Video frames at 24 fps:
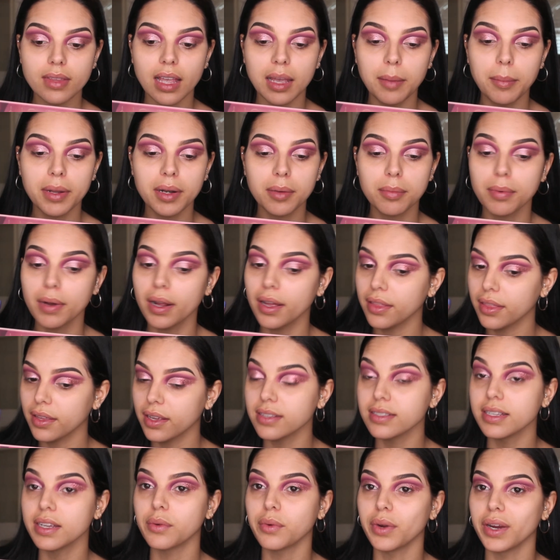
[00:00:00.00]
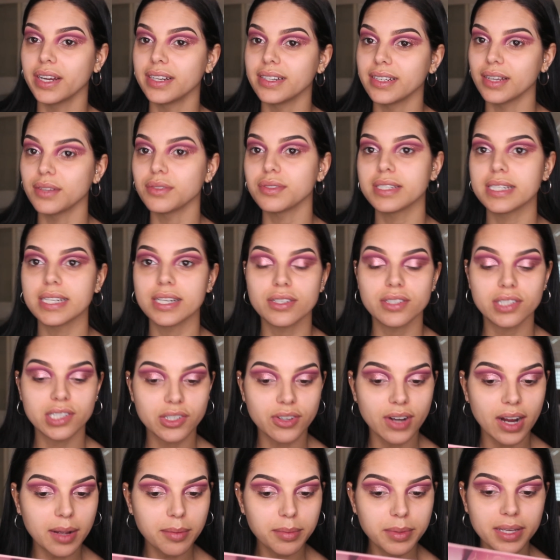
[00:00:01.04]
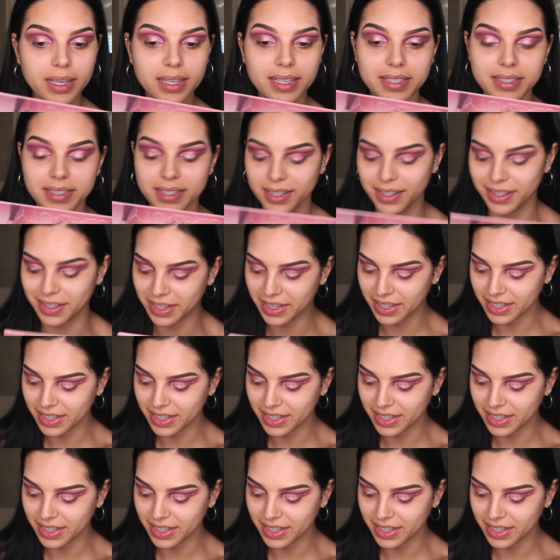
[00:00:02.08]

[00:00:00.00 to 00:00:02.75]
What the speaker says: I'm out of breath because I ran downstairs to grab this.